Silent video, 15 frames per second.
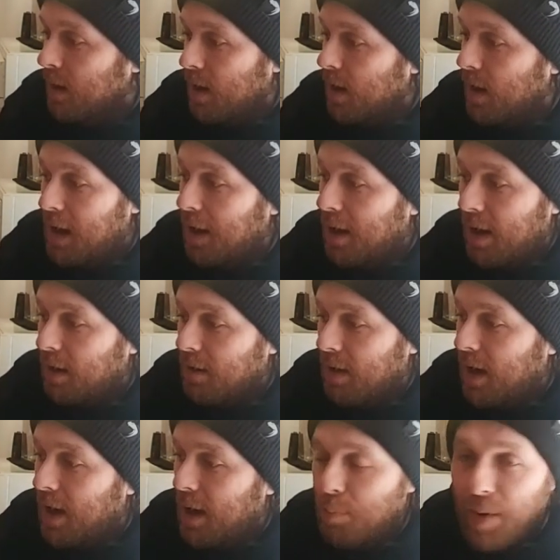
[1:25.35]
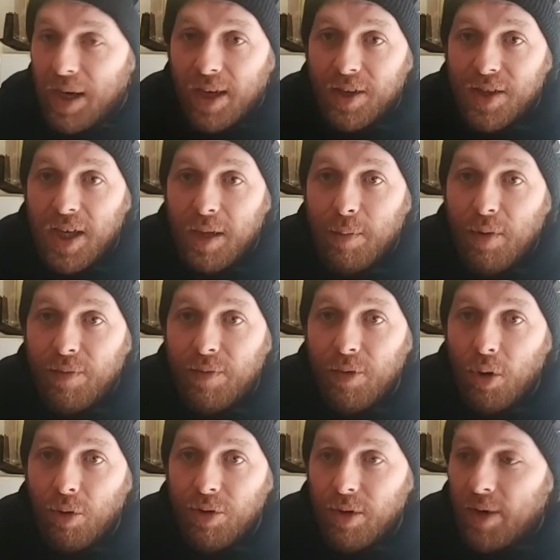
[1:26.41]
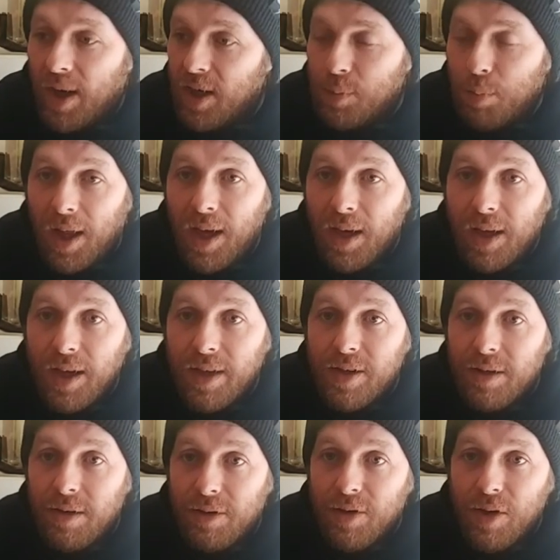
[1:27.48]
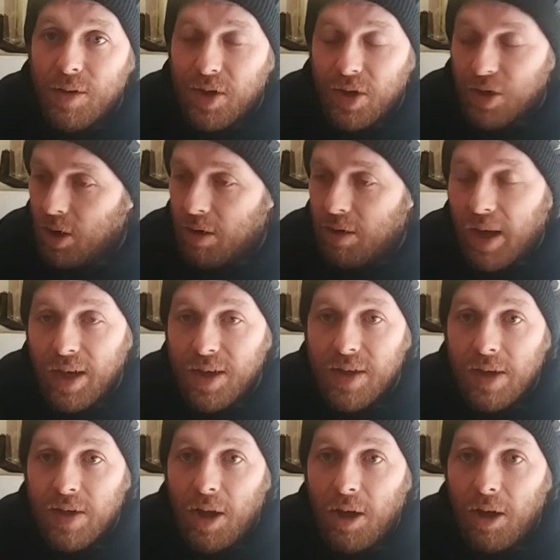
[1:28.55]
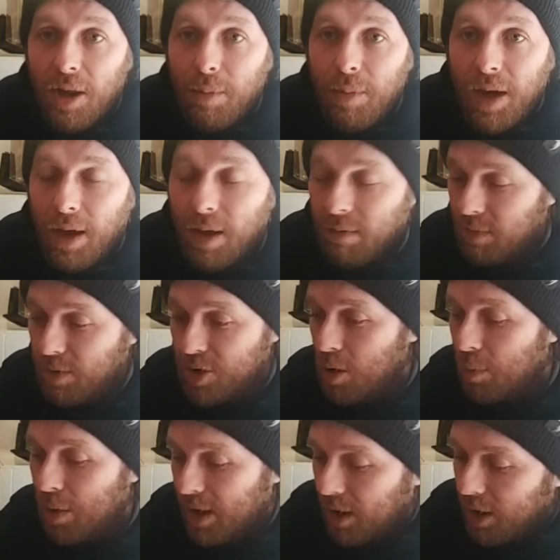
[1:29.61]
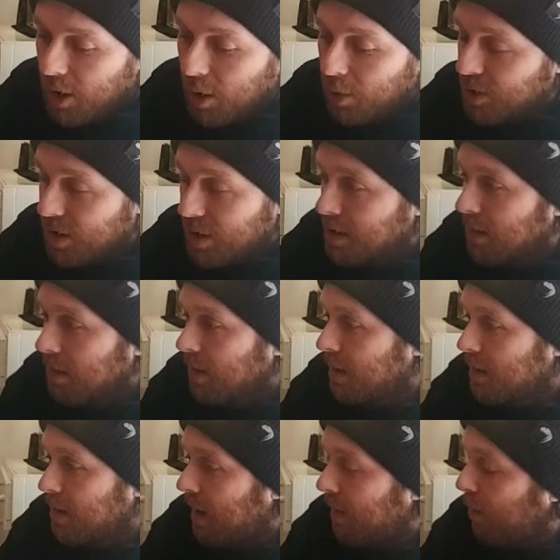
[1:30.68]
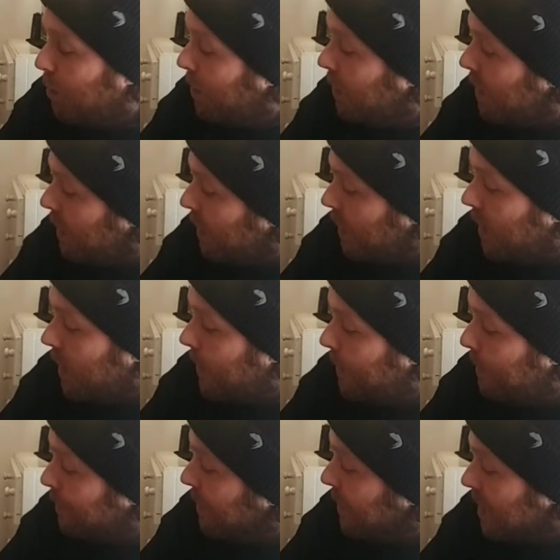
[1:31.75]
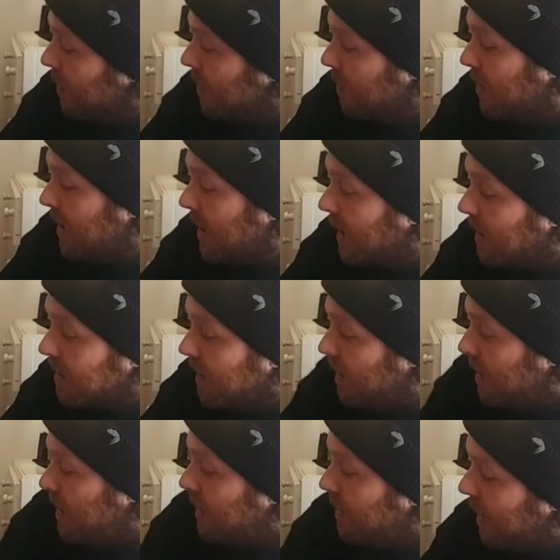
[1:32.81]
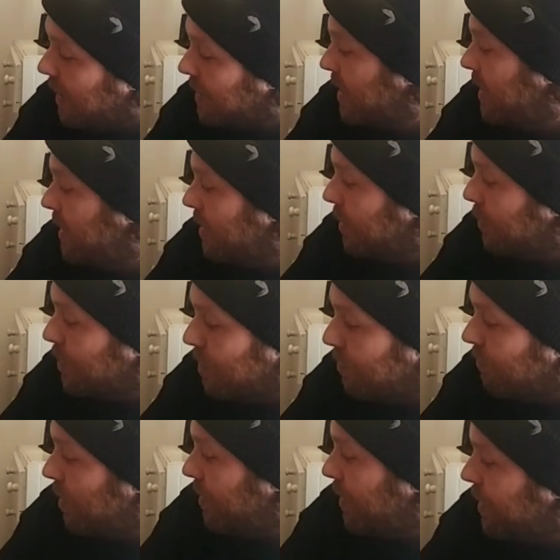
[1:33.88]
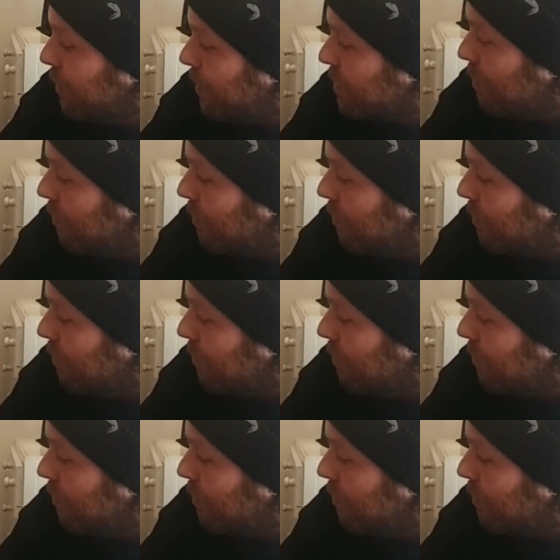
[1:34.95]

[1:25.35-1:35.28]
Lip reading: I'd back a team of under-8s blind kids to score against this lot at the minute. It's so badly coached, it's laughable. Like I say, he didn't do a ton wrong, didn't do a ton